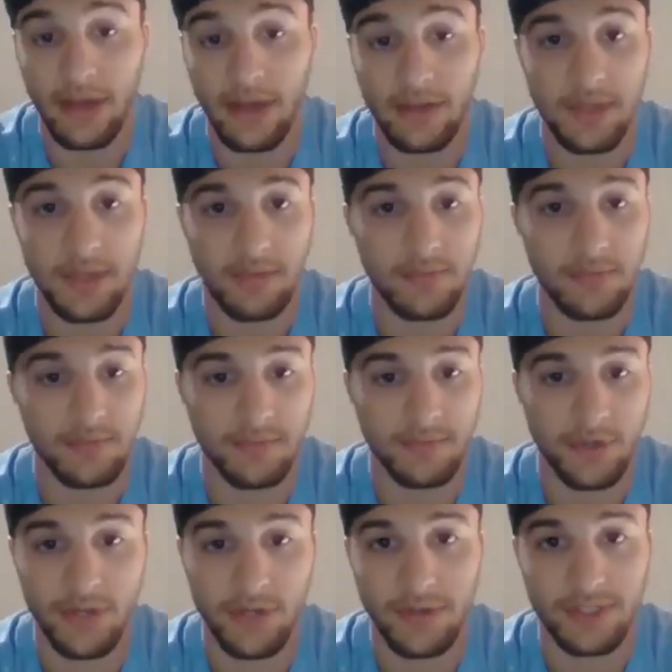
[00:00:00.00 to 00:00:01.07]
I mean,
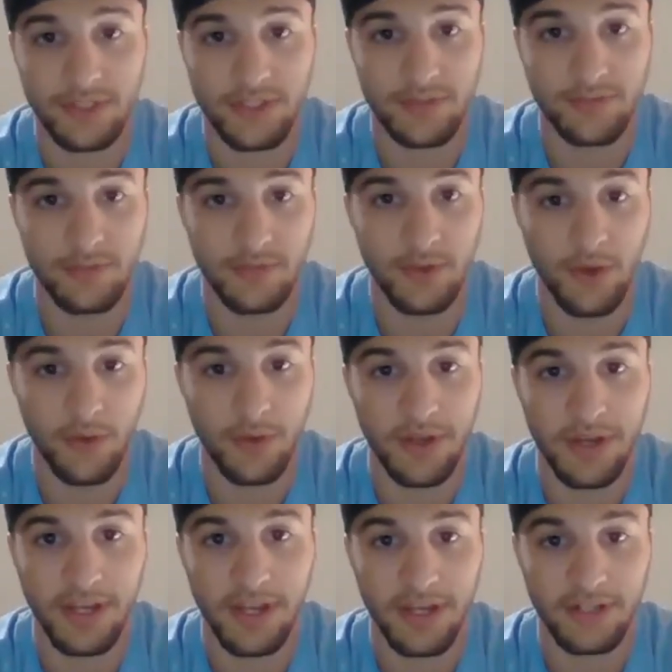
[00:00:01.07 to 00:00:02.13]
pretty much no
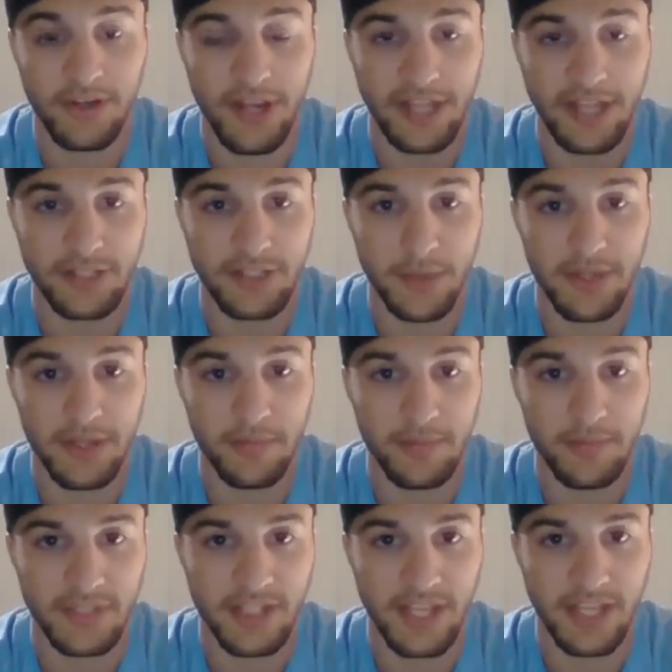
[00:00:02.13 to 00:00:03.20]
one uh, graduated
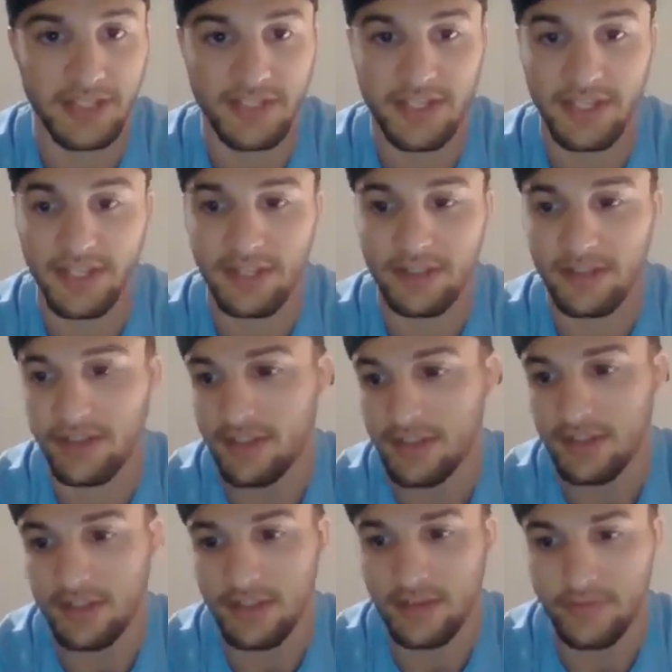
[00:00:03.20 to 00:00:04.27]
besides uh,
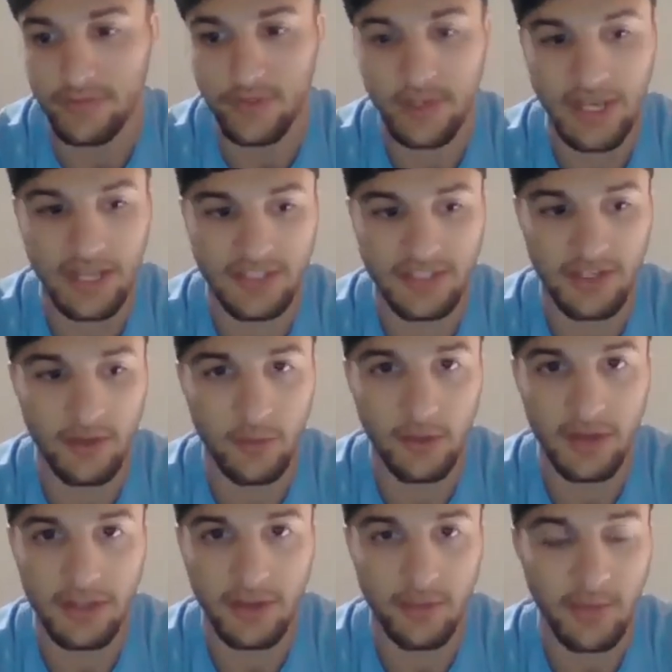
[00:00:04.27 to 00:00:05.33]
a few guys that didn't
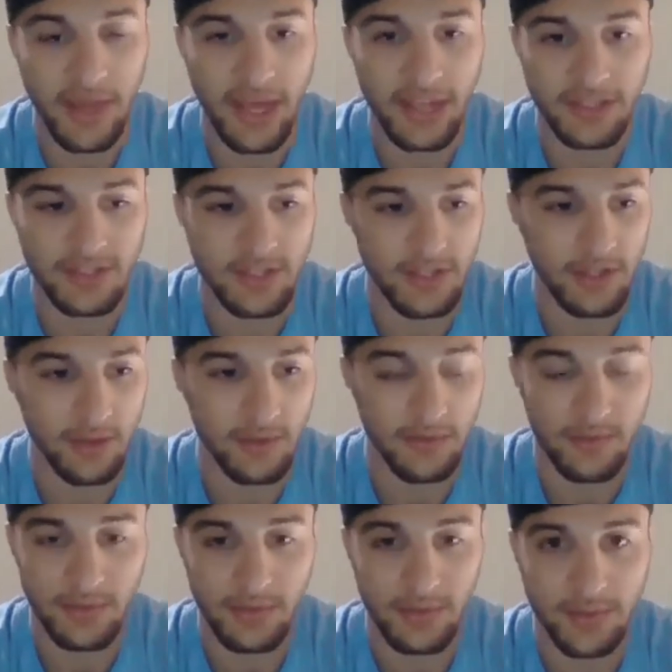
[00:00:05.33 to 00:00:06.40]
want to come back. So
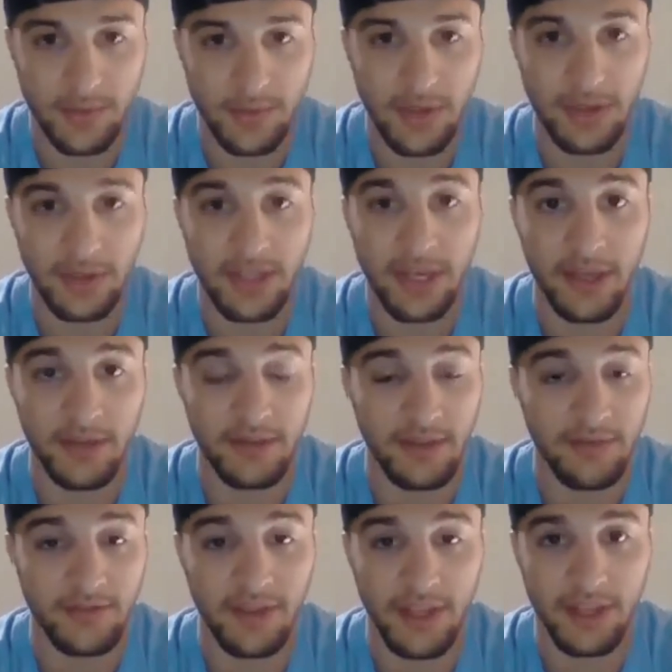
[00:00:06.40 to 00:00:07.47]
it was probably, yeah,
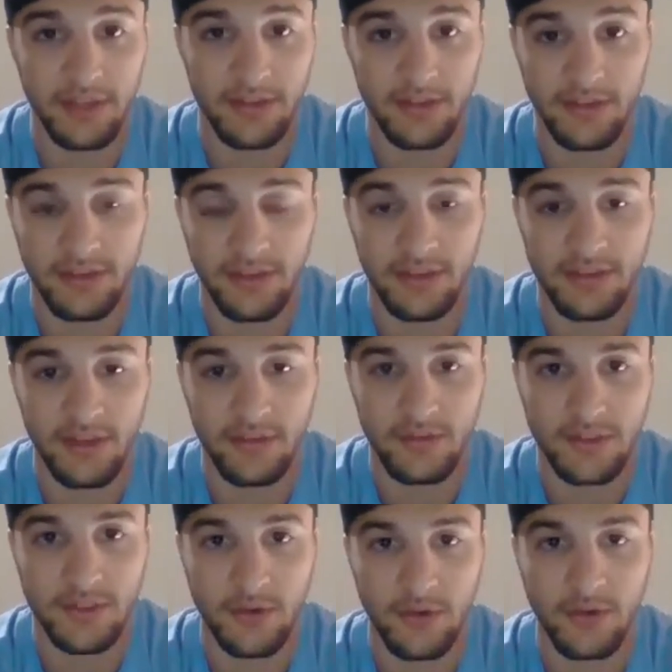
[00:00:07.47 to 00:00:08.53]
if not the, the
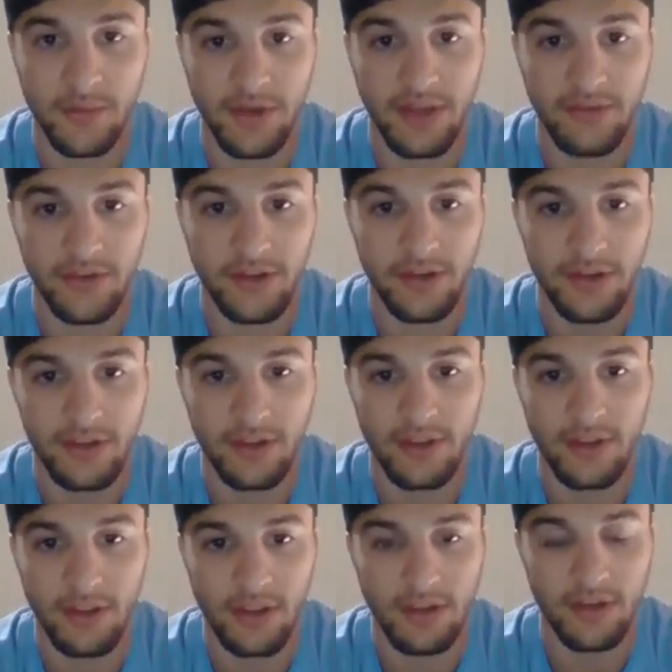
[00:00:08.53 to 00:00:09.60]
toughest tournament ever,
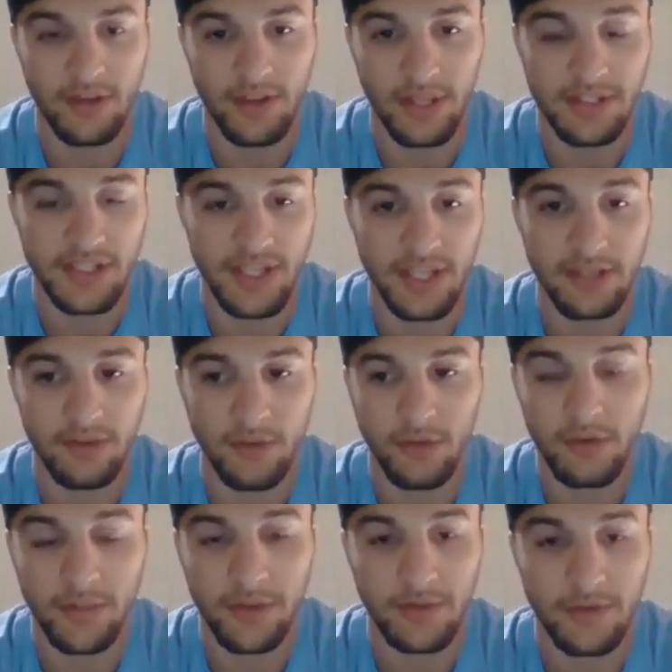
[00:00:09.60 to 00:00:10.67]
NCAA
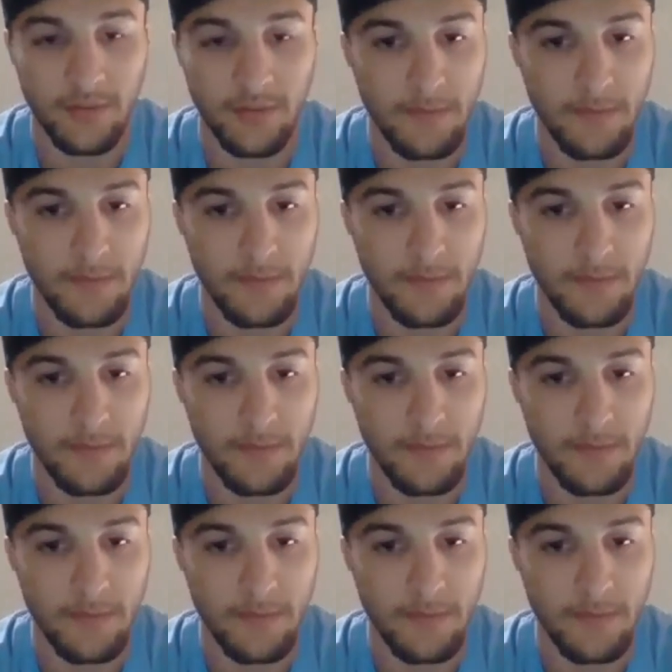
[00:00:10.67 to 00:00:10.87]
tournament.